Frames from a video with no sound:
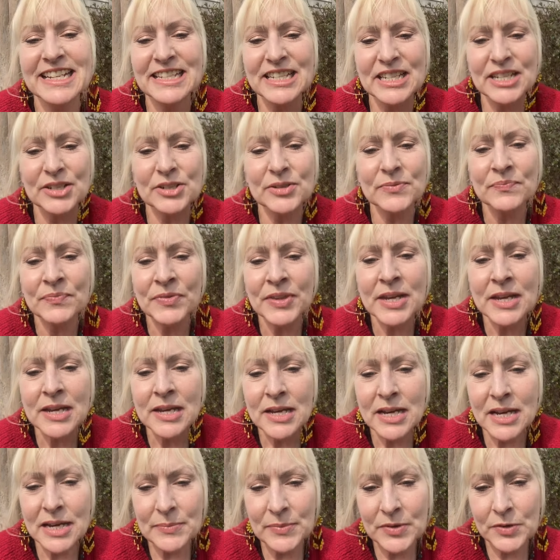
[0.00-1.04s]
So
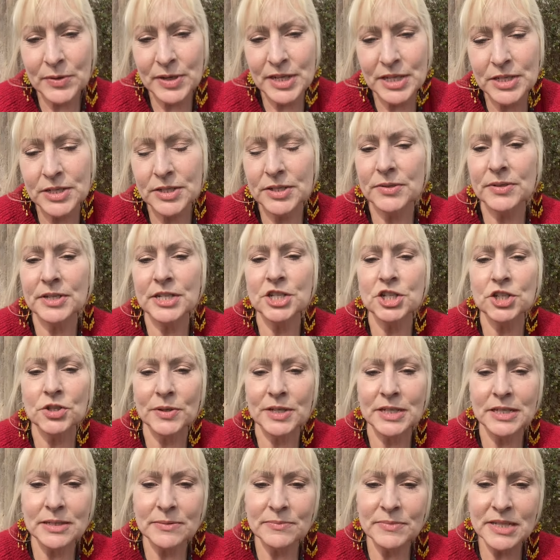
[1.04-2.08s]
I'm going to enjoy
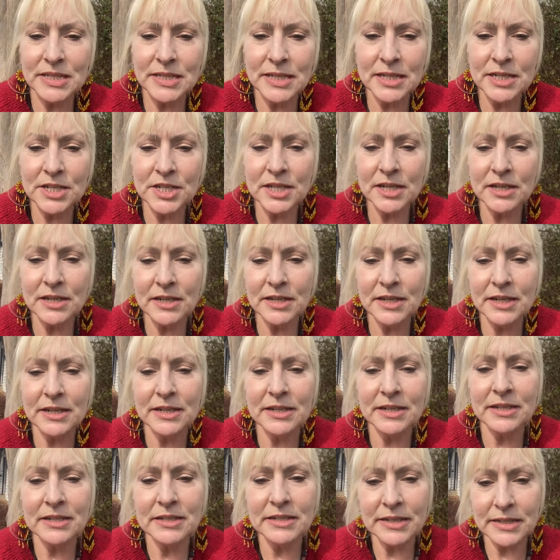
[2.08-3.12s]
some sunshine
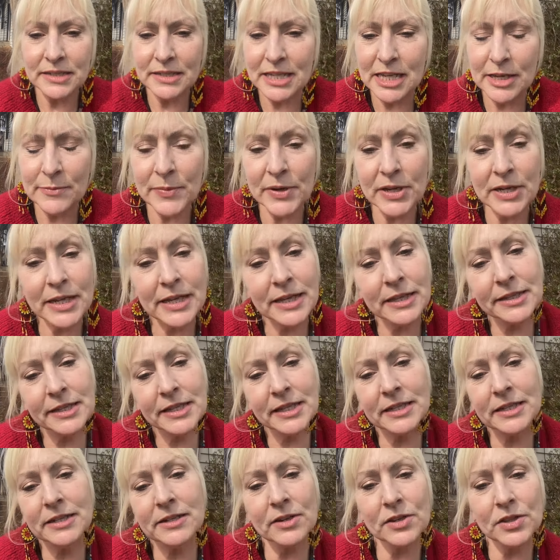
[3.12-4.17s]
and just keep on
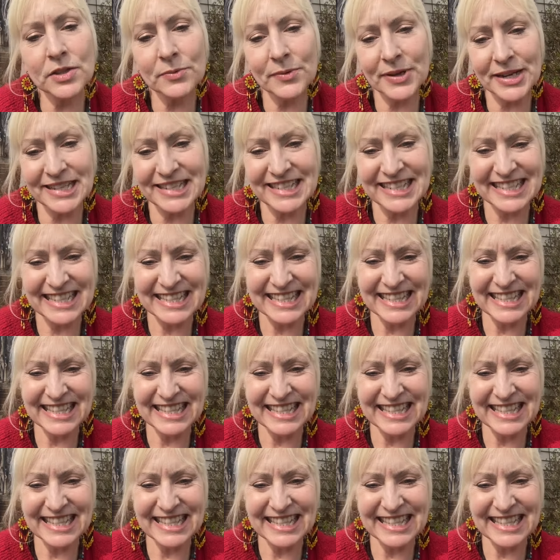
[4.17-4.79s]
healing in all the ways.